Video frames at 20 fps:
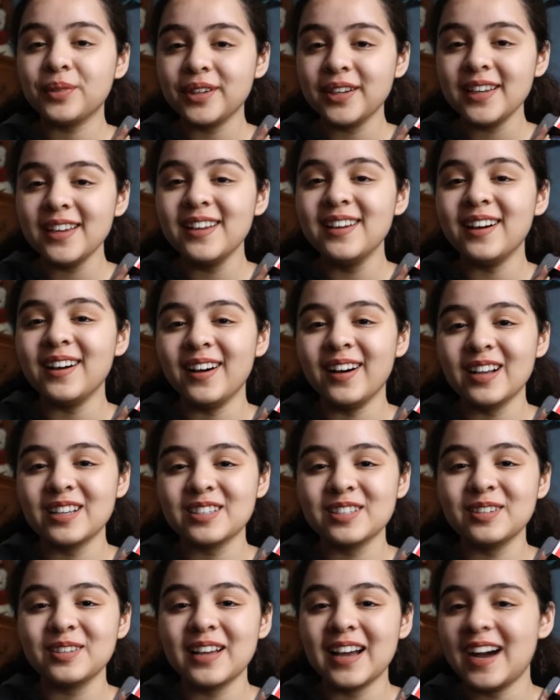Brie
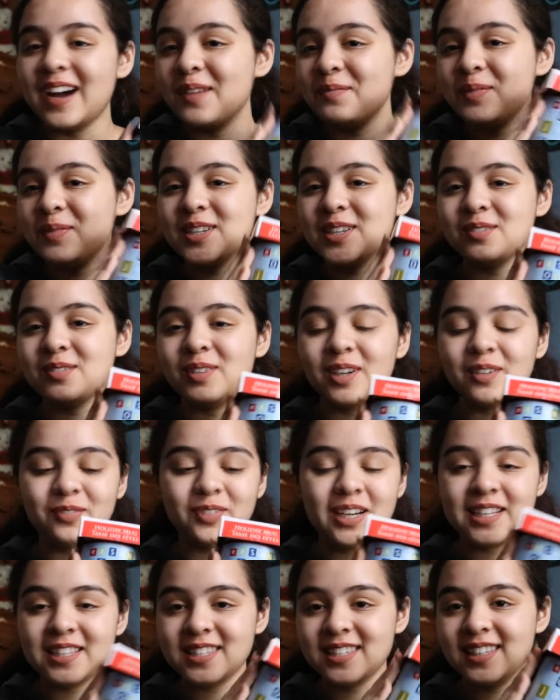also got a bunch of our
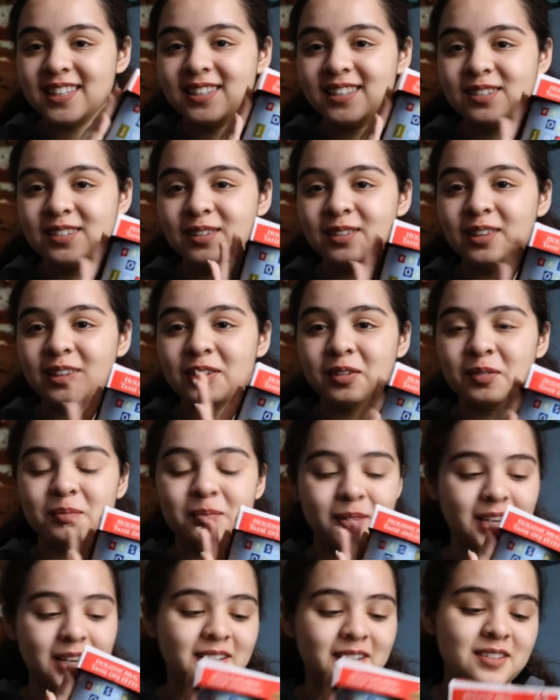friends these cute little
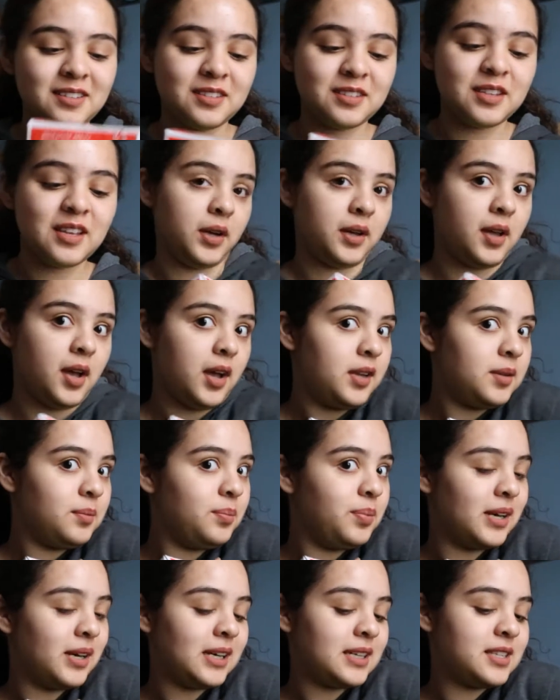mugs.
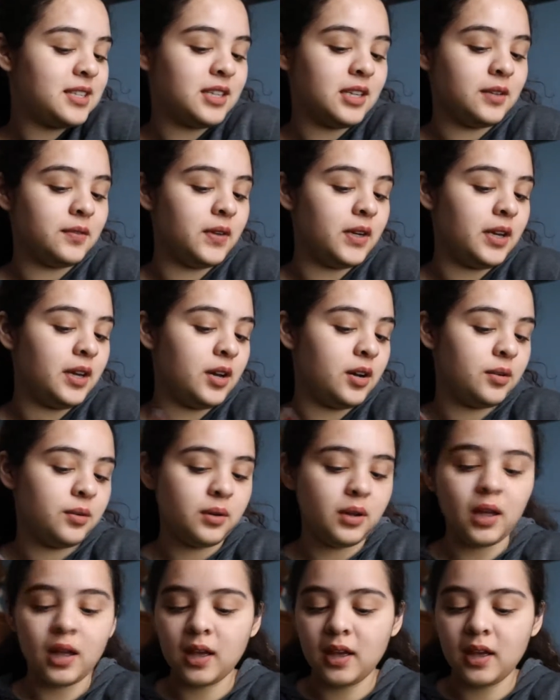Unboxing video.